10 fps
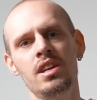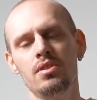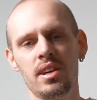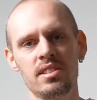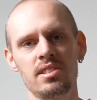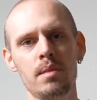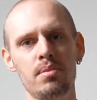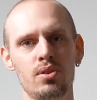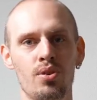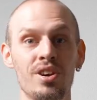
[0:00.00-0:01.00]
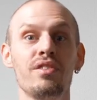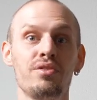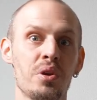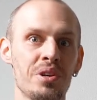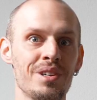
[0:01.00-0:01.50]
you can skip it, or if
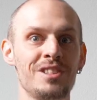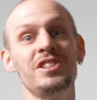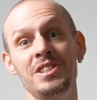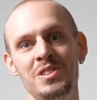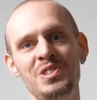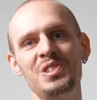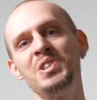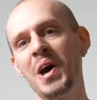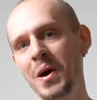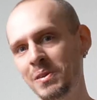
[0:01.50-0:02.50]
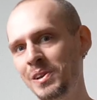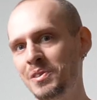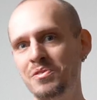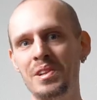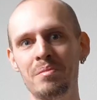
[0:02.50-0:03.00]
you are here just to see how to
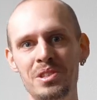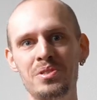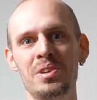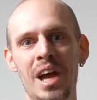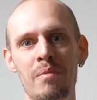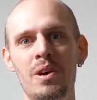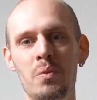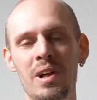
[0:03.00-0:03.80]
load film into a camera,